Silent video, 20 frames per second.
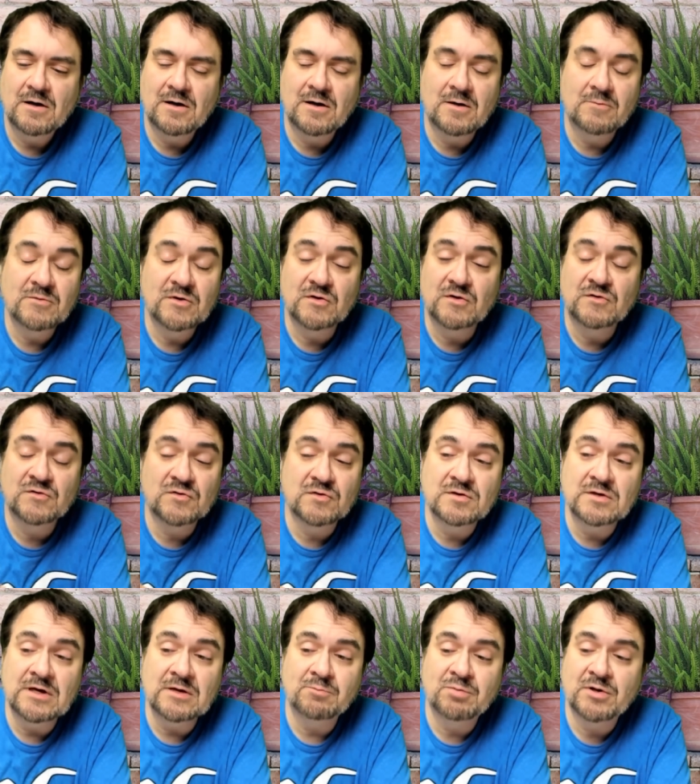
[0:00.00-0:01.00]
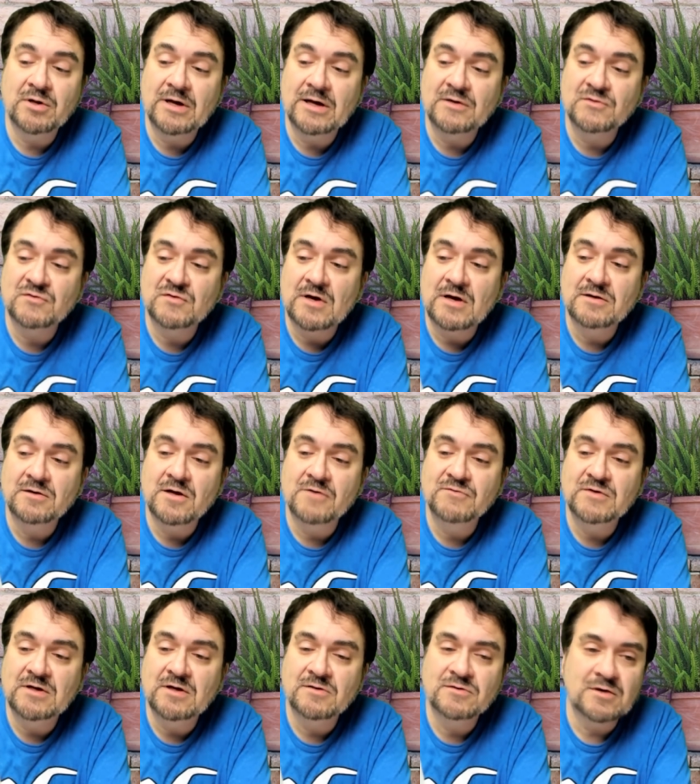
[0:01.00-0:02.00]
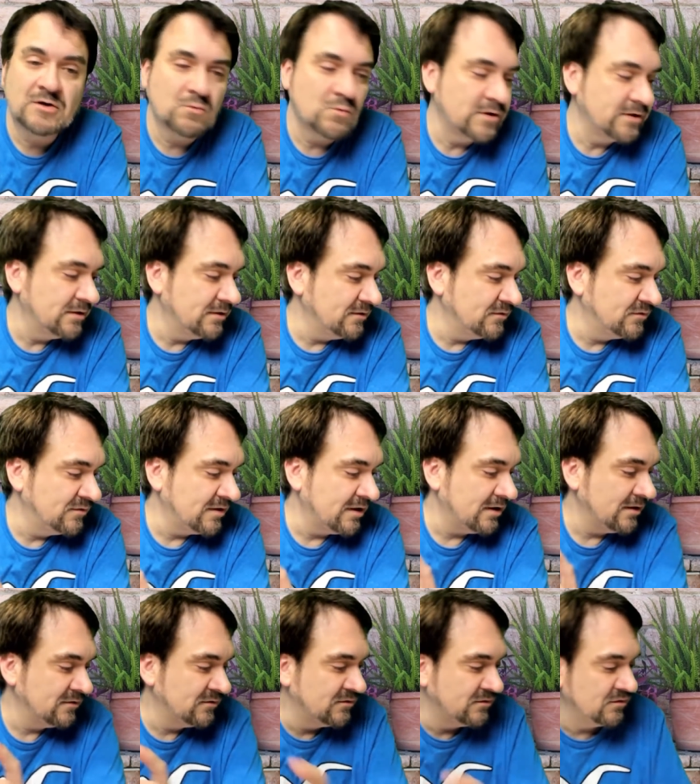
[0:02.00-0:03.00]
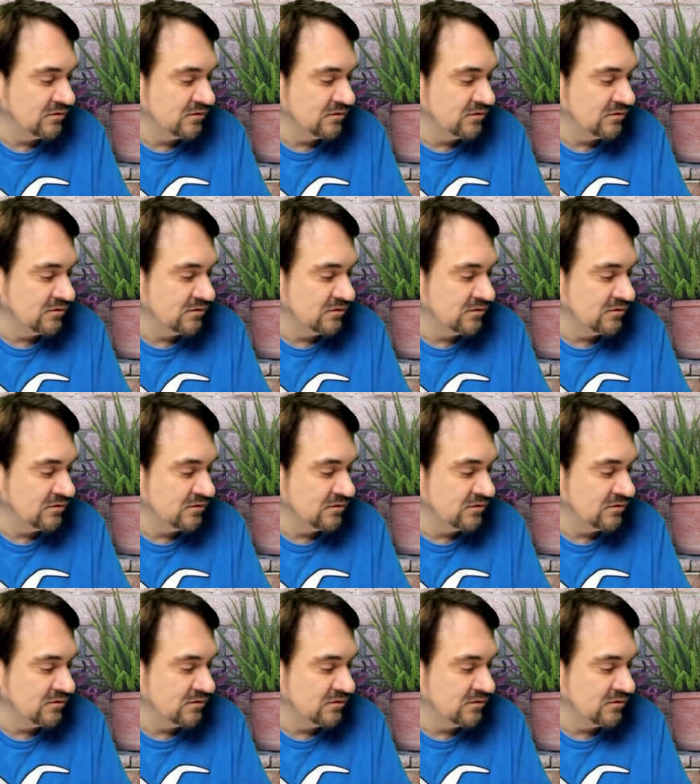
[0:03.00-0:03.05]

um, it's a neat place. So I'd love to get there one of these days.